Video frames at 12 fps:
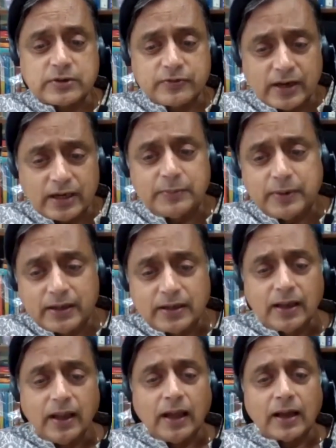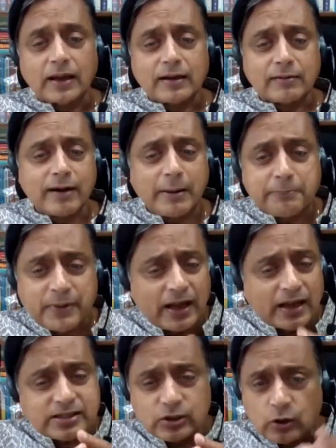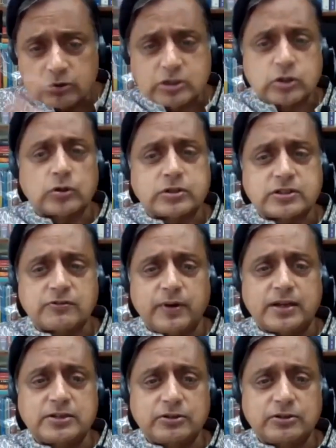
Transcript: have really been cramping us in all sorts of ways.